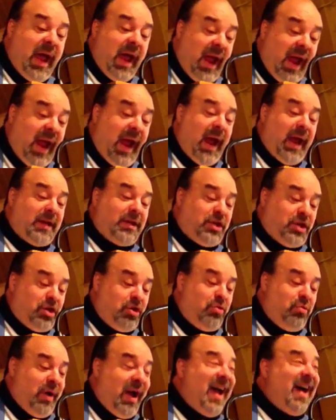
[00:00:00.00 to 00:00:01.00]
And
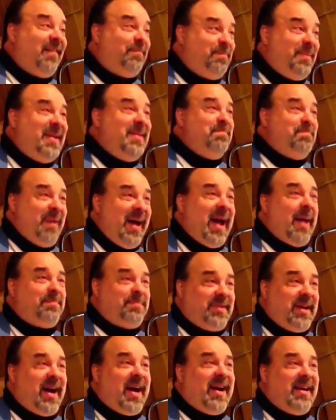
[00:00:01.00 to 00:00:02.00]
you have been
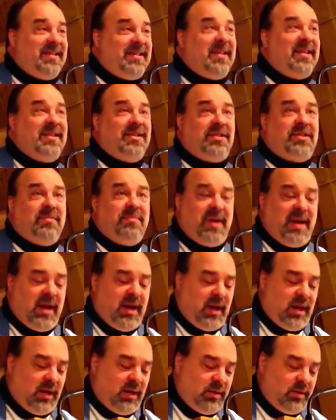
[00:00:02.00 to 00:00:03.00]
baptized into
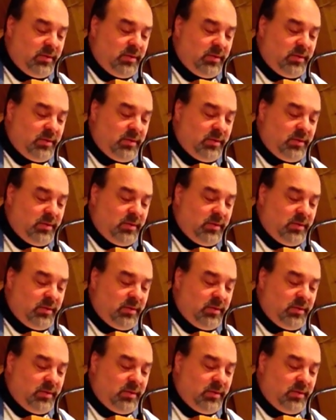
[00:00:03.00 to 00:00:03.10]
me.